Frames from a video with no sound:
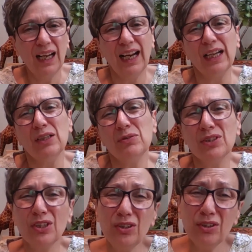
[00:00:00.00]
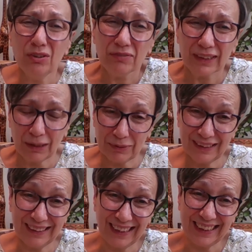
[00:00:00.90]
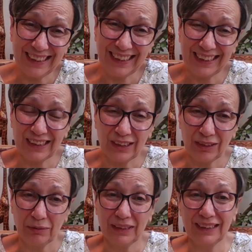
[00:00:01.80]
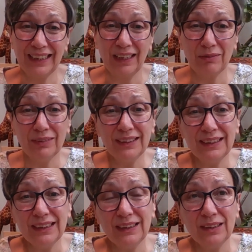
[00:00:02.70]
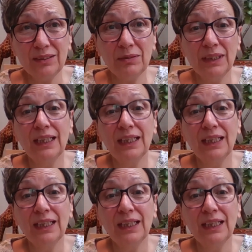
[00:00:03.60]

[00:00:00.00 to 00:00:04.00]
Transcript: I used to love it, I was dedicated to it, and then what did they do?